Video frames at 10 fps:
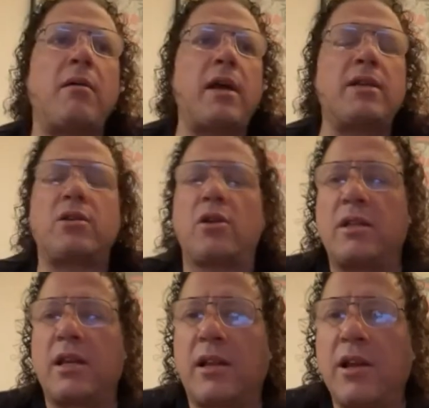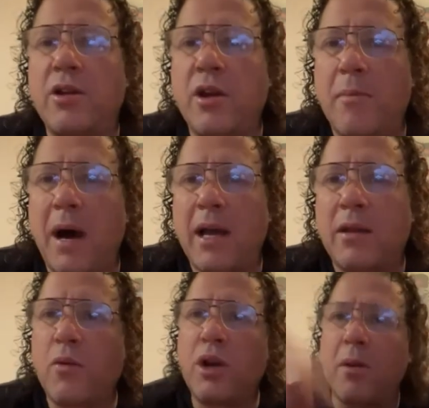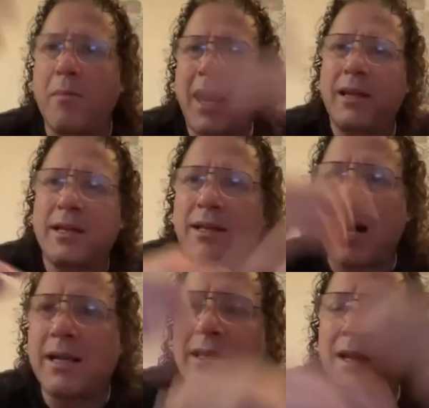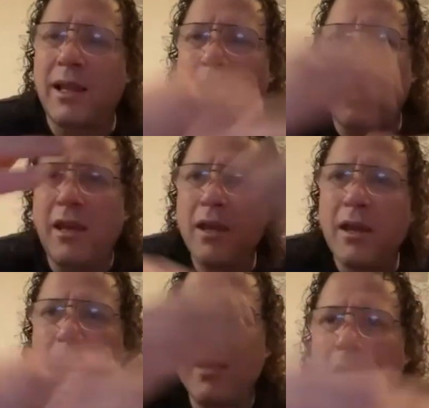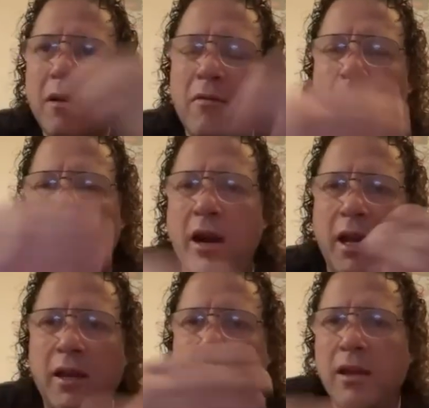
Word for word: it's good to clear your mind. When your mind is constantly running,